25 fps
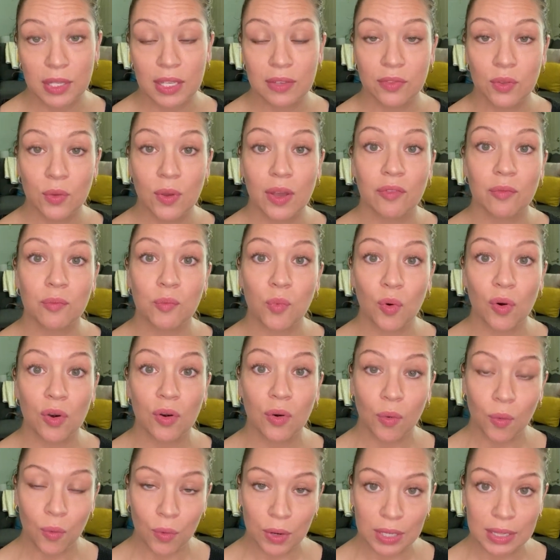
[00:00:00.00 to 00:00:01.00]
If you have more
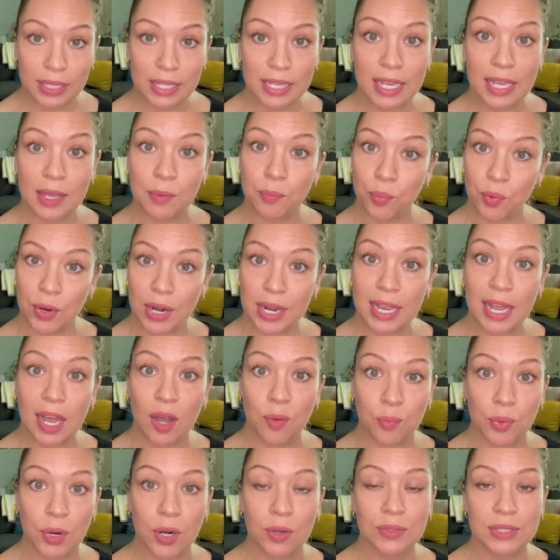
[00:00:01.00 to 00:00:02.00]
oily and
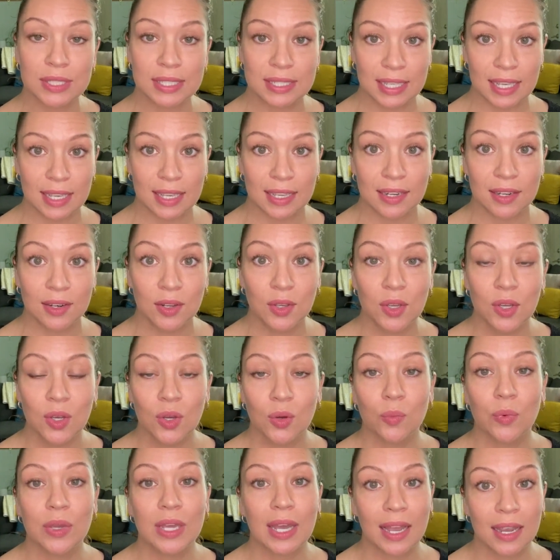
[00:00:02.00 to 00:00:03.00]
breakout prone skin,
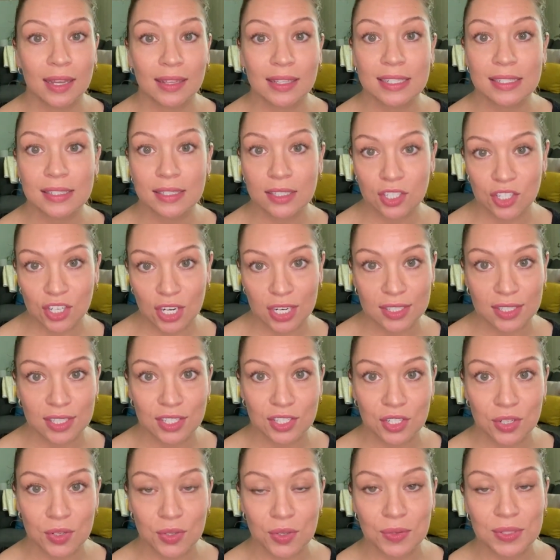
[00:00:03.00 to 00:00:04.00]
we highly suggest
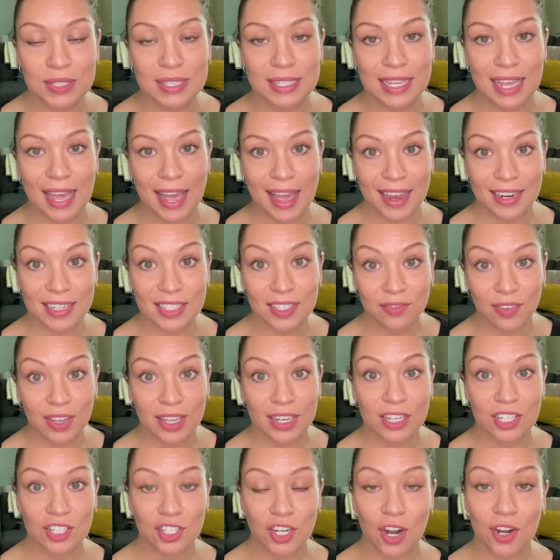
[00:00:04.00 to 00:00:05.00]
that you use the
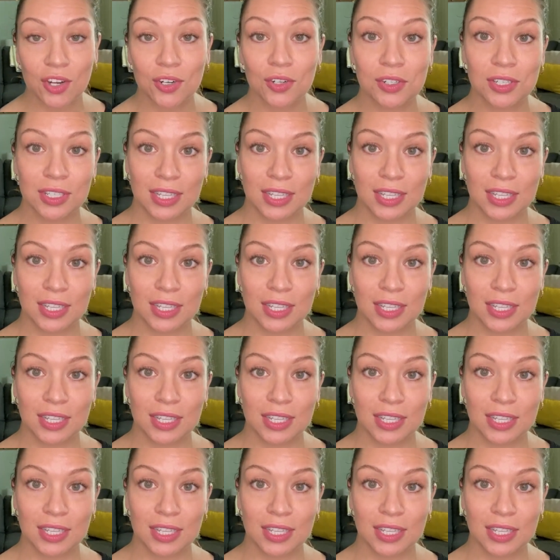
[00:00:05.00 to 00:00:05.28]
activated charcoal